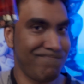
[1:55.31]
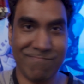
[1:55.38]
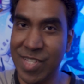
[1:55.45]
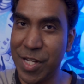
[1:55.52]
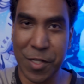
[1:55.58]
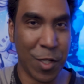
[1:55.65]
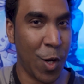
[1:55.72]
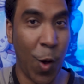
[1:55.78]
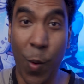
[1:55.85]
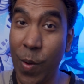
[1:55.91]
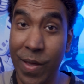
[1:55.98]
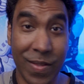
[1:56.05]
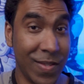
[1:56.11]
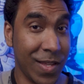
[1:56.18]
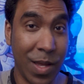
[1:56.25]
there's no
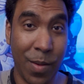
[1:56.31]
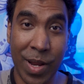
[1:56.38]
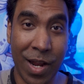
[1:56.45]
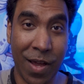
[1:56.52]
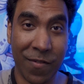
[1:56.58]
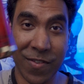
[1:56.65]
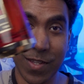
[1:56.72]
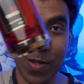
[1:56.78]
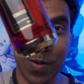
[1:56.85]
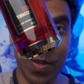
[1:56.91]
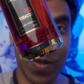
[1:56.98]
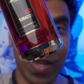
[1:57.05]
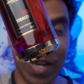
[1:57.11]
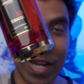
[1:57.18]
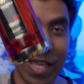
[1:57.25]
way it's coming off, so
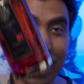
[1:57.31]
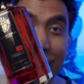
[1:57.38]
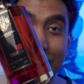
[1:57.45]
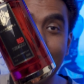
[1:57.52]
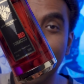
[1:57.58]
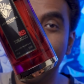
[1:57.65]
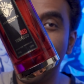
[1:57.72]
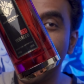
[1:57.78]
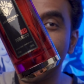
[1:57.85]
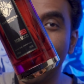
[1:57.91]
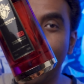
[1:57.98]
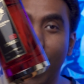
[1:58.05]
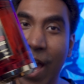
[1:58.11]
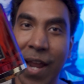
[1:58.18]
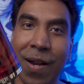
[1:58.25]
you can easily pick the
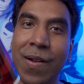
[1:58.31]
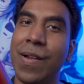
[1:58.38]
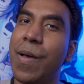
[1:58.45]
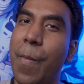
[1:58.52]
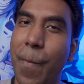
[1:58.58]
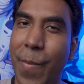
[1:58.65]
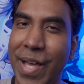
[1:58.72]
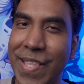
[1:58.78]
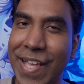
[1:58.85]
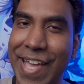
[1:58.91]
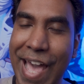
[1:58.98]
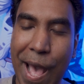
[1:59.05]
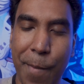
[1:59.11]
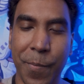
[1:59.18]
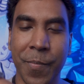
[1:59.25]
bottle by the
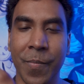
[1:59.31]
cap.